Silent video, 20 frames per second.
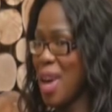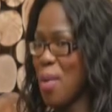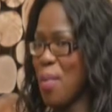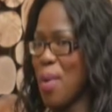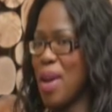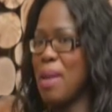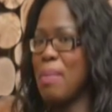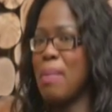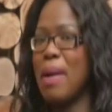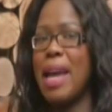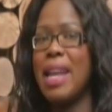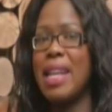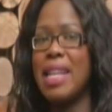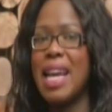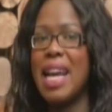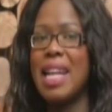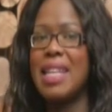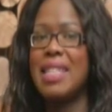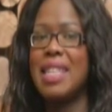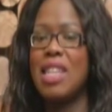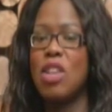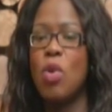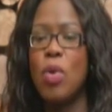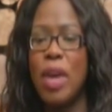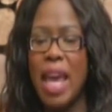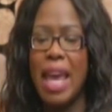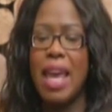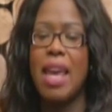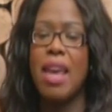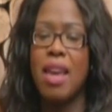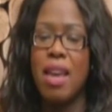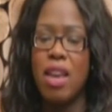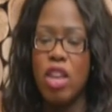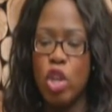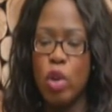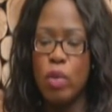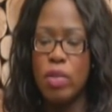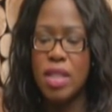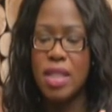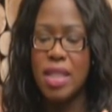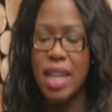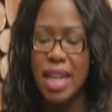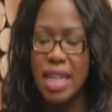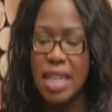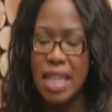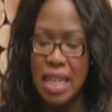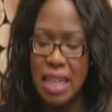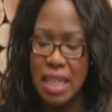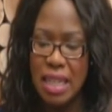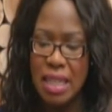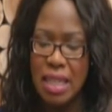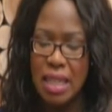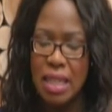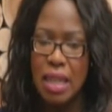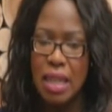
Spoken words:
when my dad said, okay, you've studied,